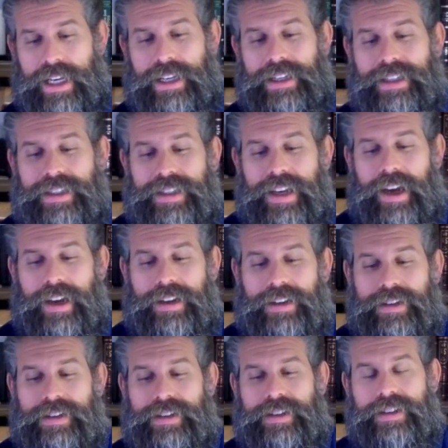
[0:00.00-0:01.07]

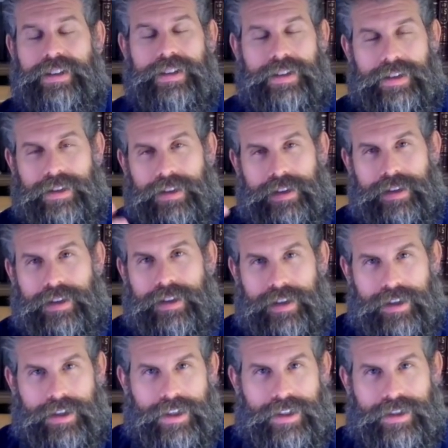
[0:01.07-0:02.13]
Nisan,
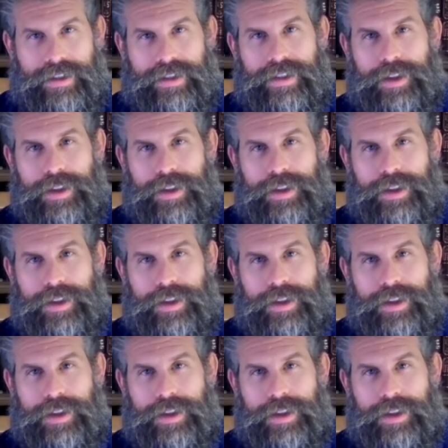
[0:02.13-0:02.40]
it's